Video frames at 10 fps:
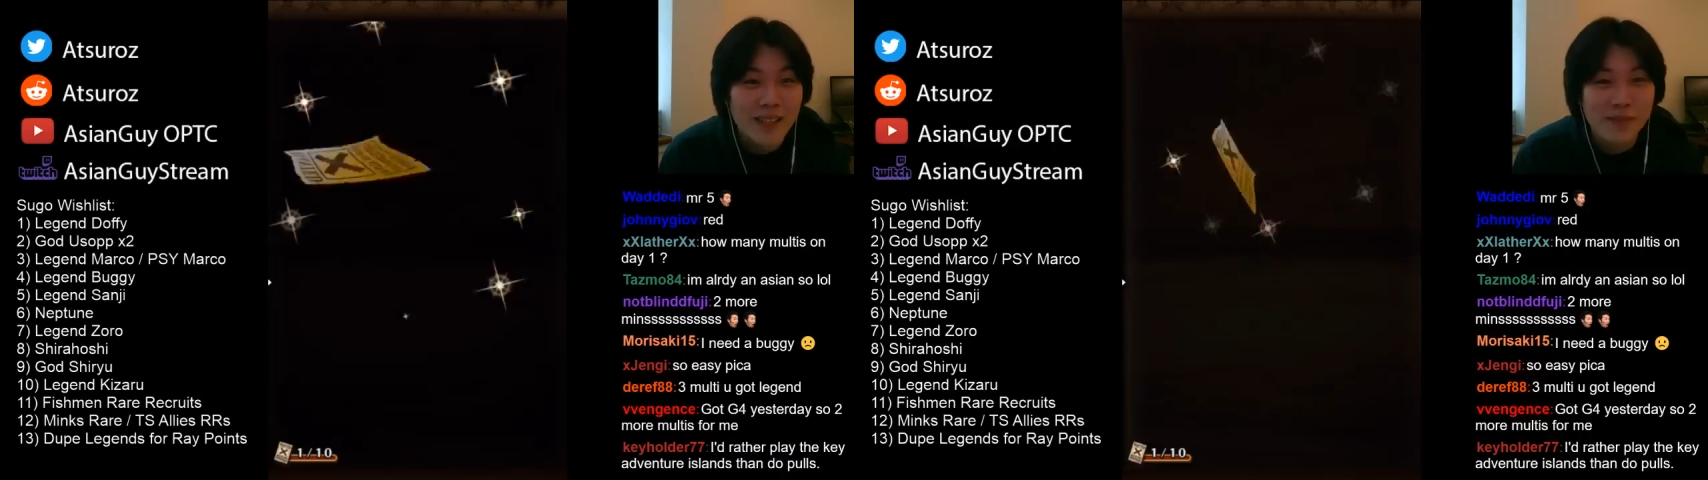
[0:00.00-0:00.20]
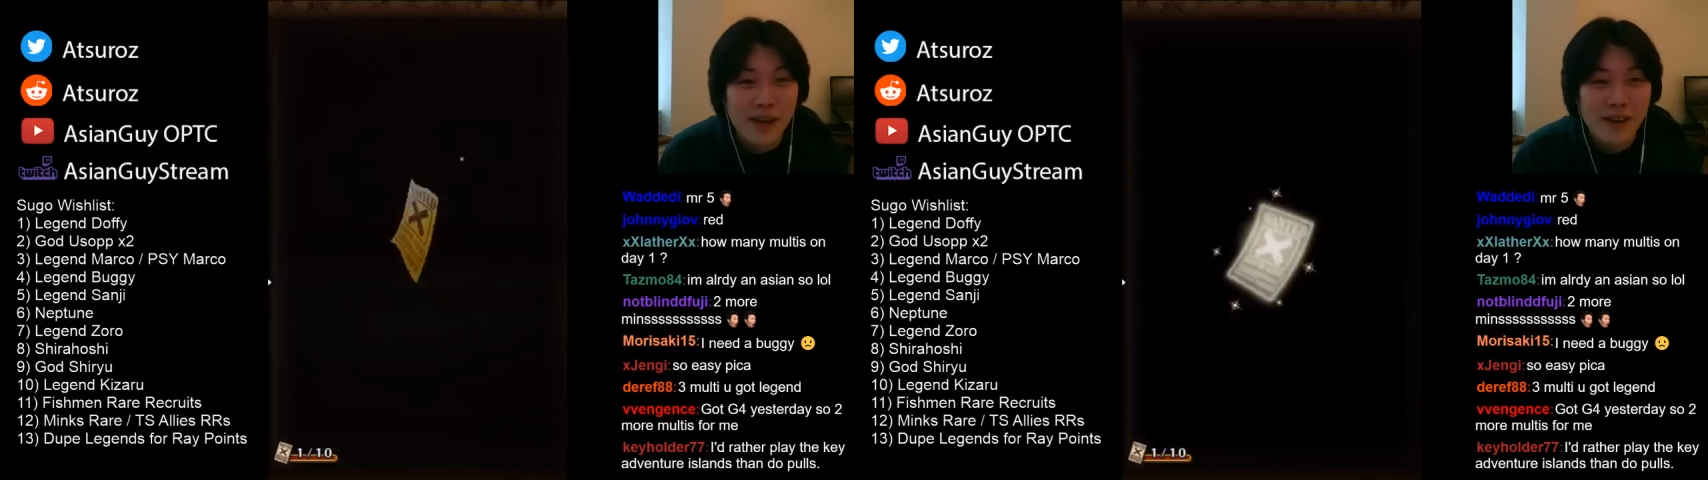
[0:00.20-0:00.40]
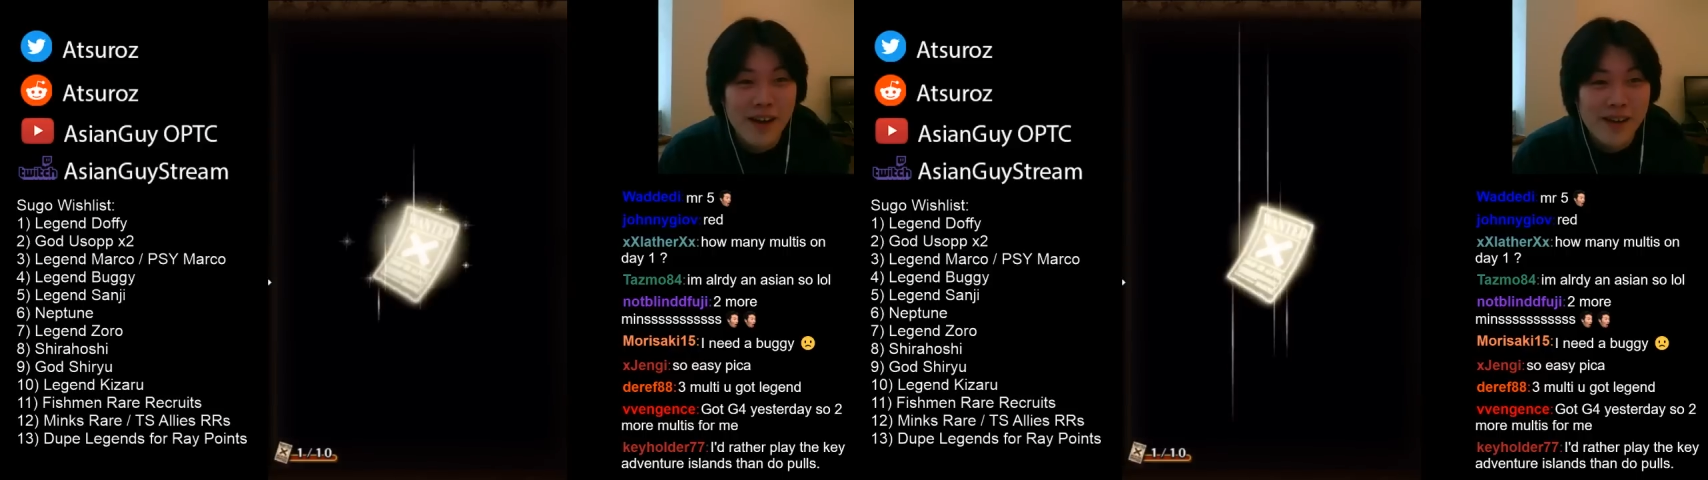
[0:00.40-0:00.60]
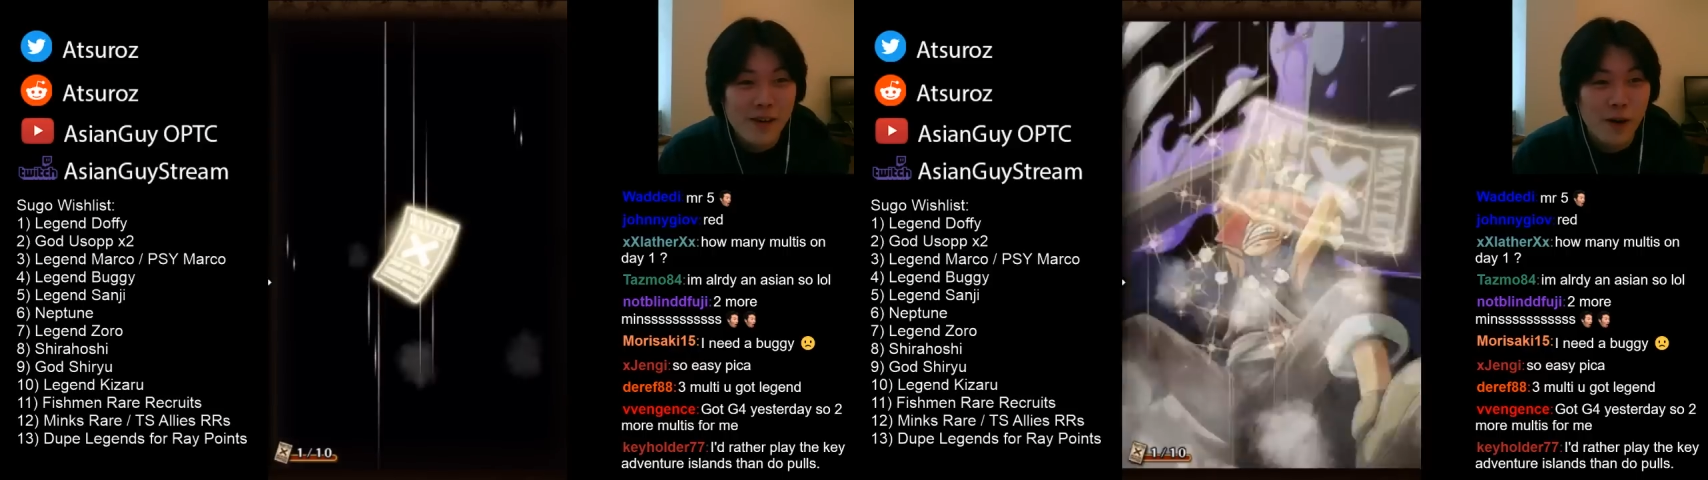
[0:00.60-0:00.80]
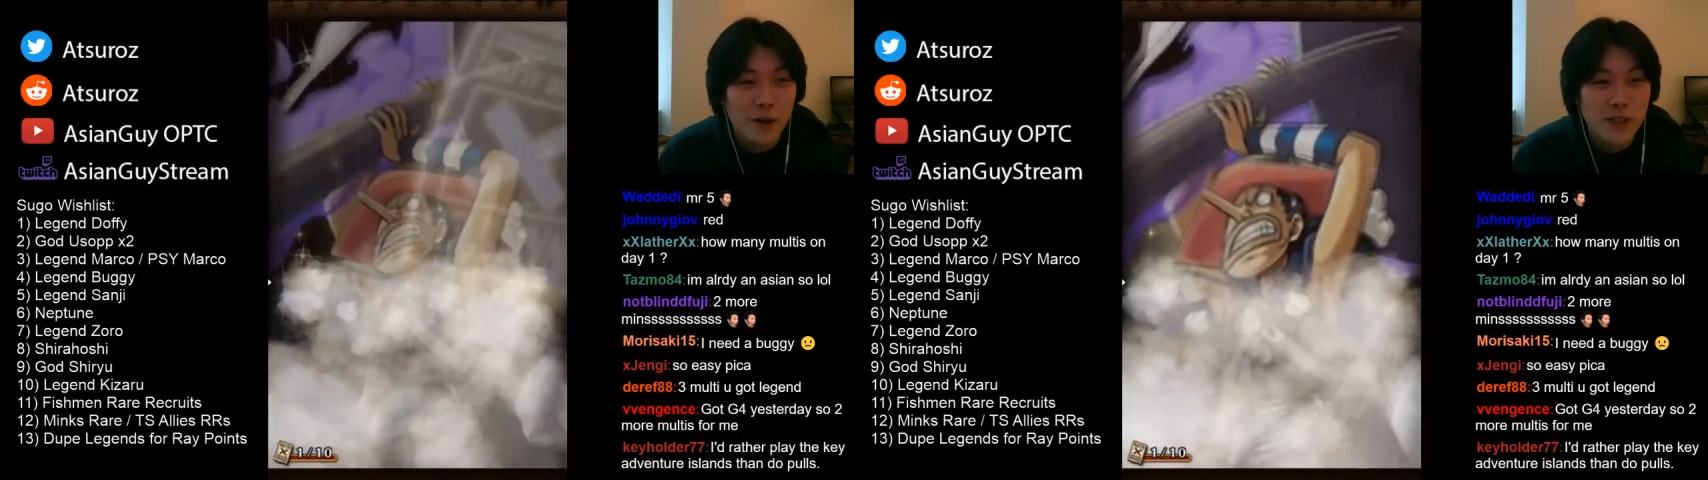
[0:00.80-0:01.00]
but 9
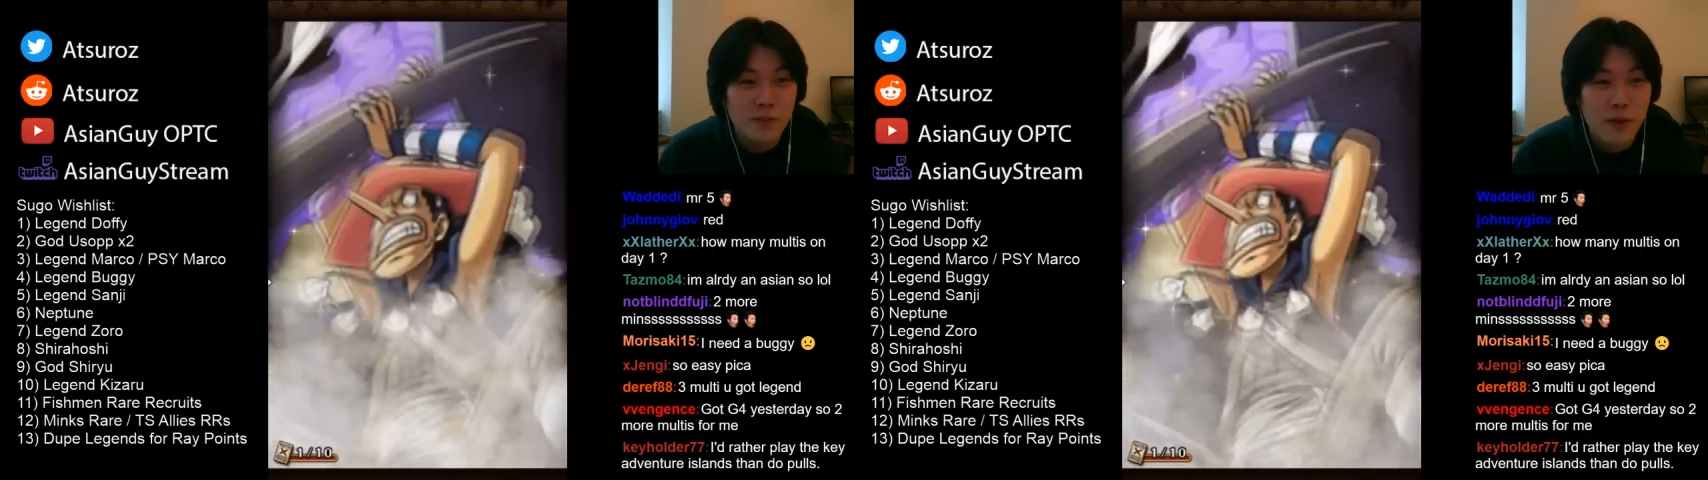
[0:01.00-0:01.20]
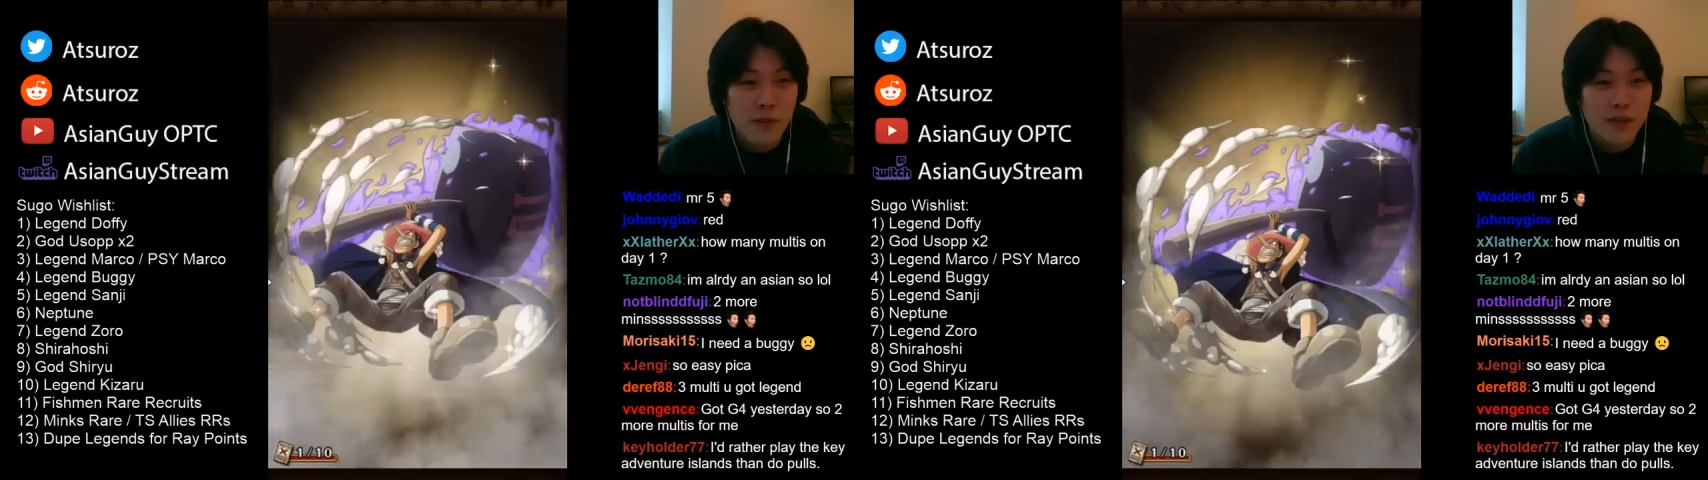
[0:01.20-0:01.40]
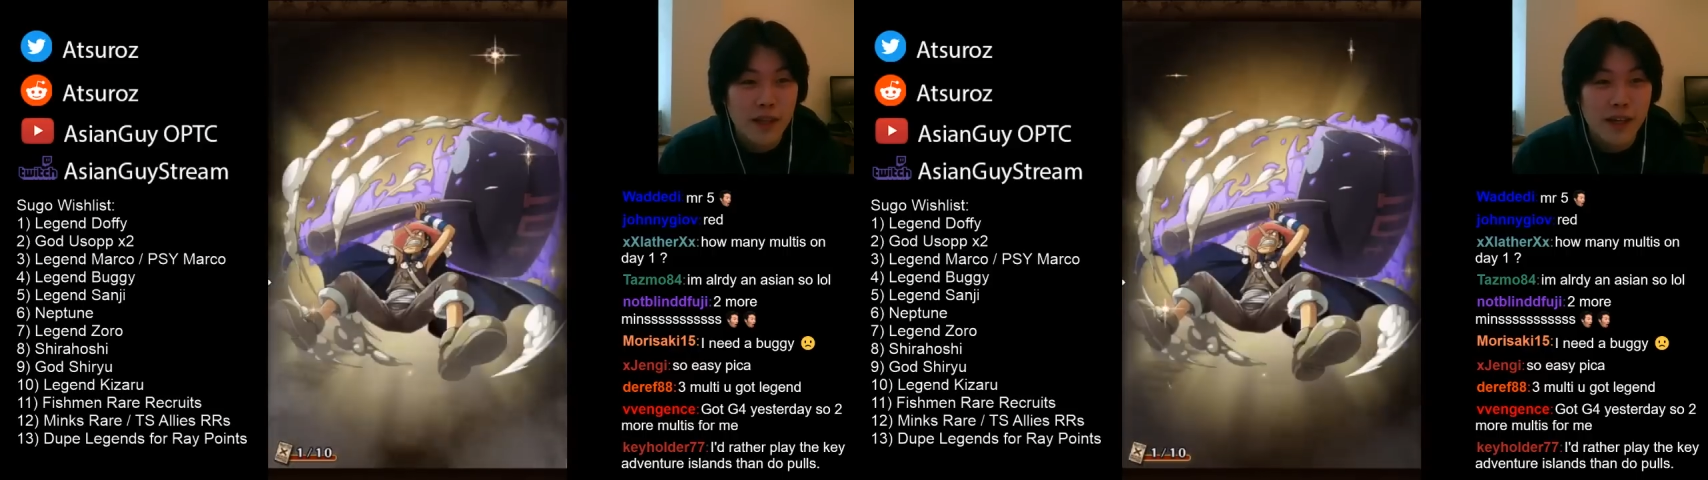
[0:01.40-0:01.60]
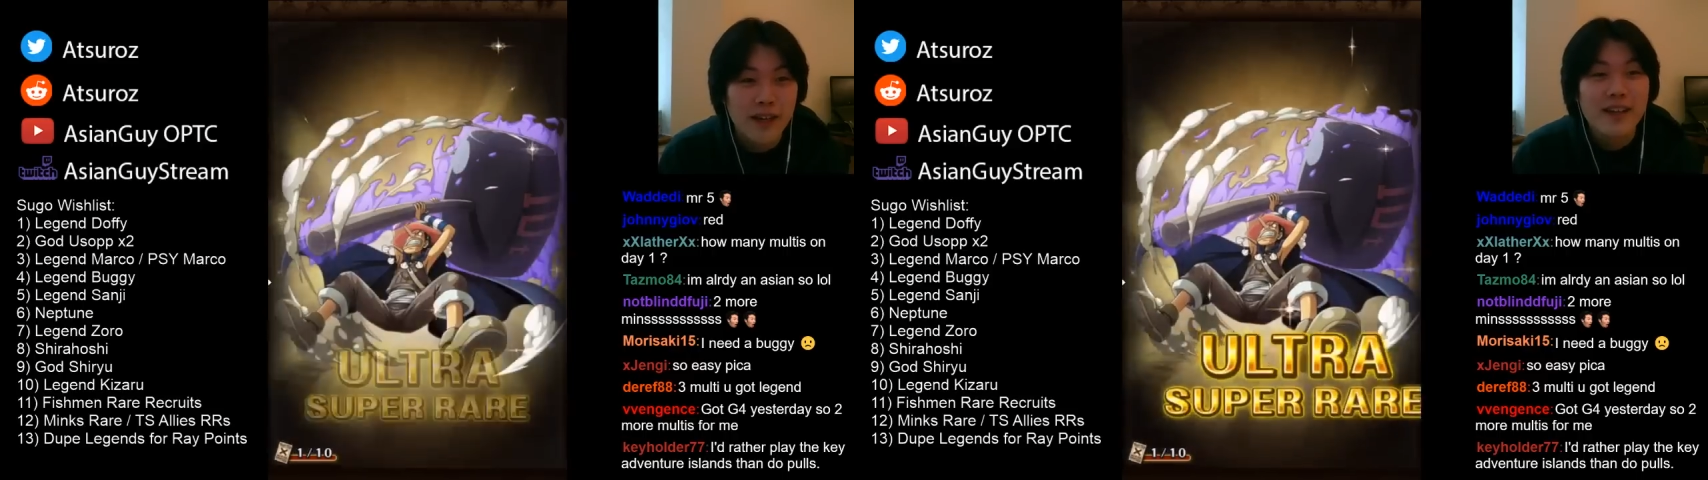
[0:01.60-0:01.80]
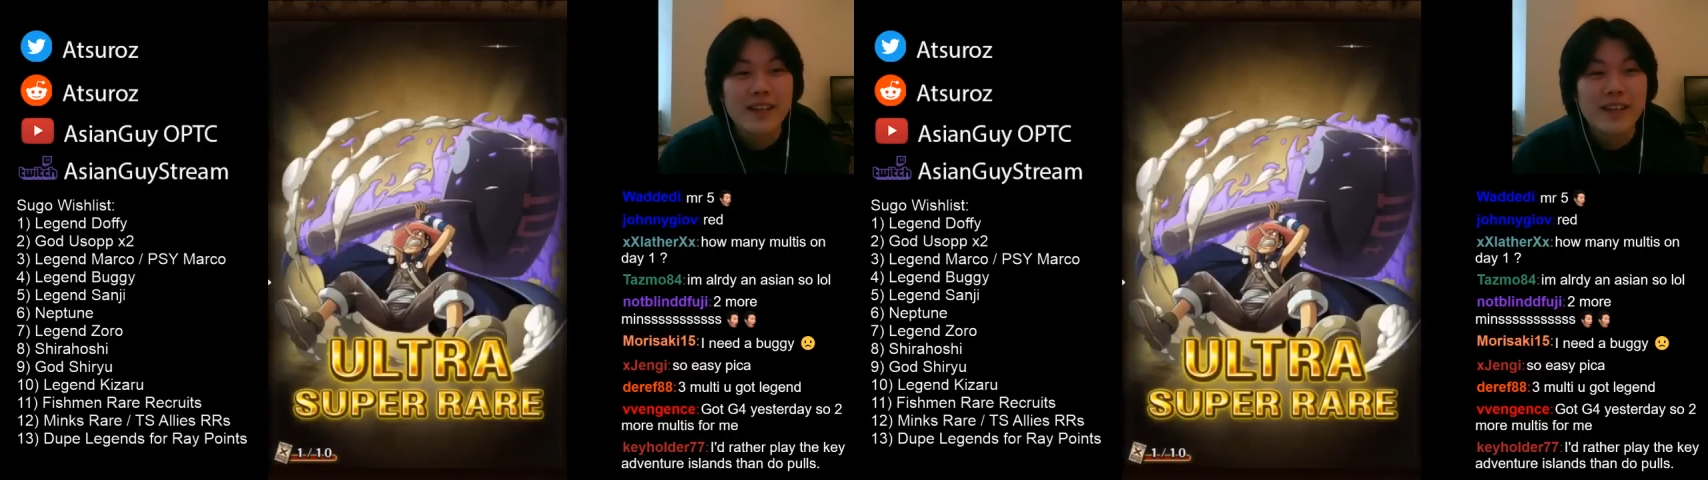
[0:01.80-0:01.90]
golds is promising.